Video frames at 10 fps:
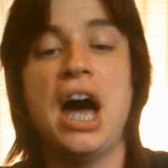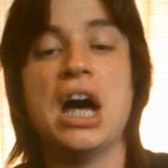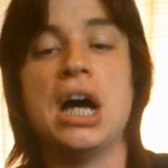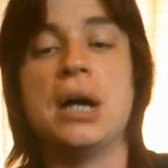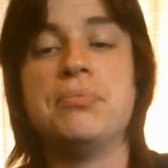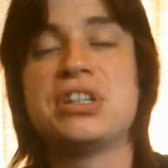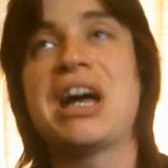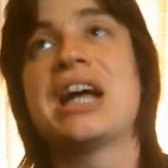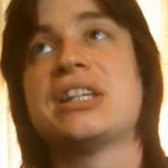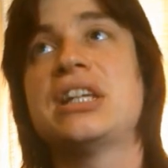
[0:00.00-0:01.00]
Um, so
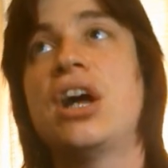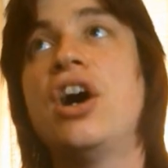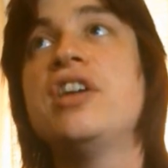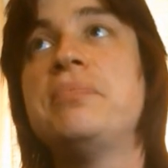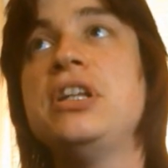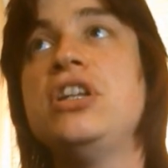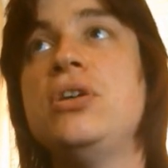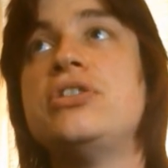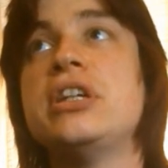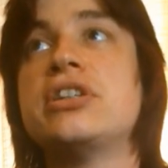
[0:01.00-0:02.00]
as I said, I've been
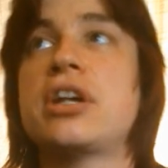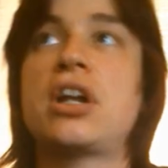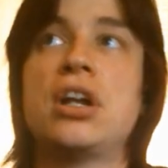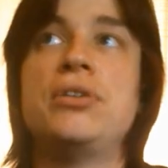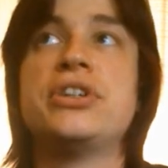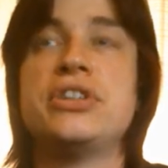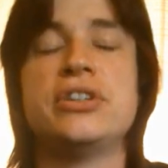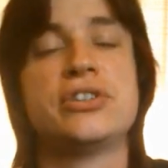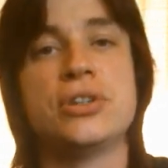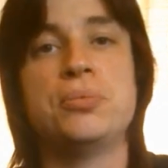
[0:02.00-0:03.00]
using
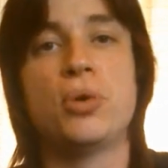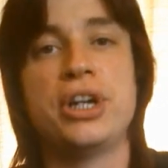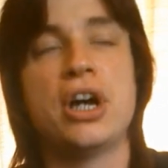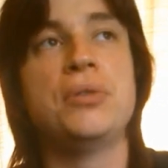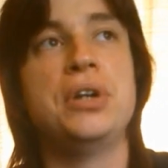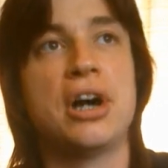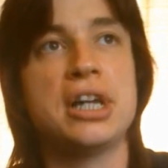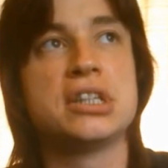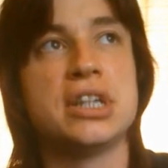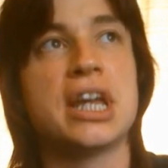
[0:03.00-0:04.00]
Cyclonus's 2.0
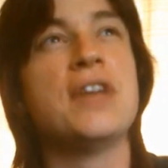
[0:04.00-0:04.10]
Nightstick.